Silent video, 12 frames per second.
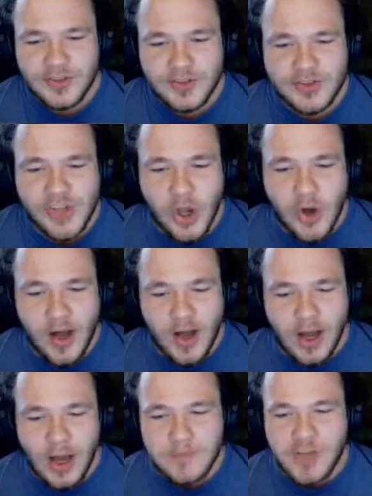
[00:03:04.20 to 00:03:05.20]
So,
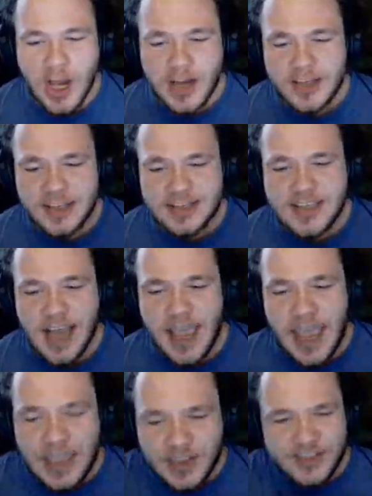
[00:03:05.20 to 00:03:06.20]
I'm talking to this guy,
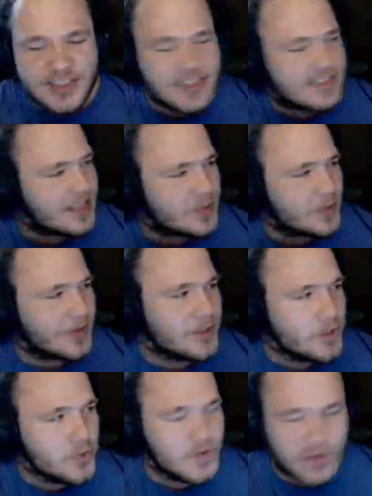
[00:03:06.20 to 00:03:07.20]
and there's these things we have to
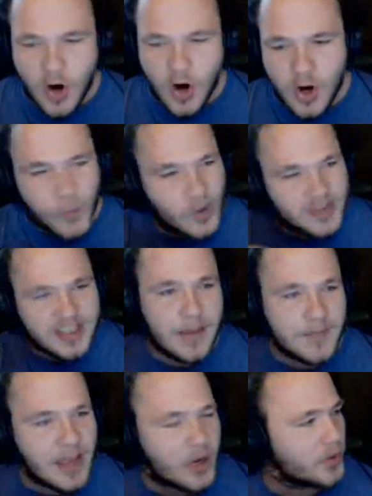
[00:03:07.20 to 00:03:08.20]
use. Kroger points,
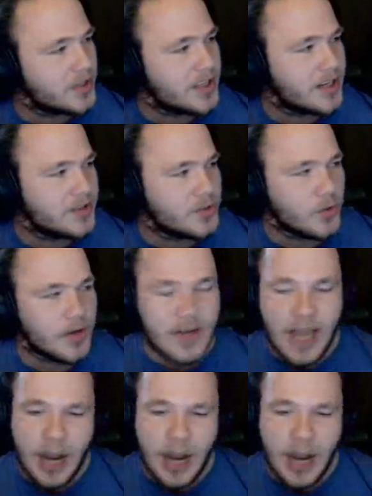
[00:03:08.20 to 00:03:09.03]
I'm not going to get into it.